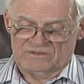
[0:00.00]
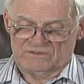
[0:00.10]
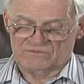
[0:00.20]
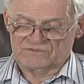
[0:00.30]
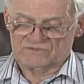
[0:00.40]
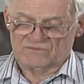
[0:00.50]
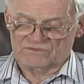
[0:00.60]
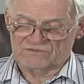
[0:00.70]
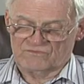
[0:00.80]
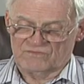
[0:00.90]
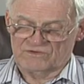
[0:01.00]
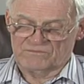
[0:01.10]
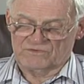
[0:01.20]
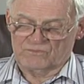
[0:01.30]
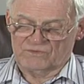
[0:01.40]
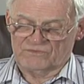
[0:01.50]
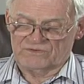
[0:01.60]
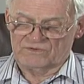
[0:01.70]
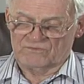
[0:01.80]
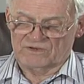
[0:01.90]
It was a source of wonderment where
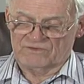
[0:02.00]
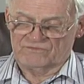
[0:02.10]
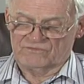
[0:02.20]
he derived